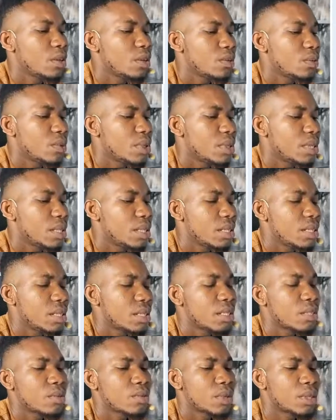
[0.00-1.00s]
We'll see you in the
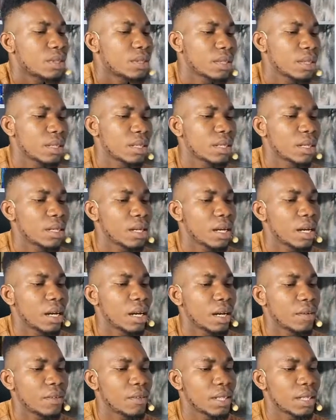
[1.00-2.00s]
next one.
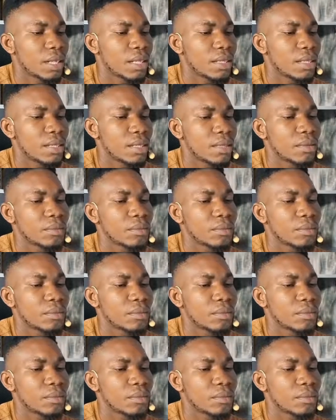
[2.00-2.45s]
Have a nice day.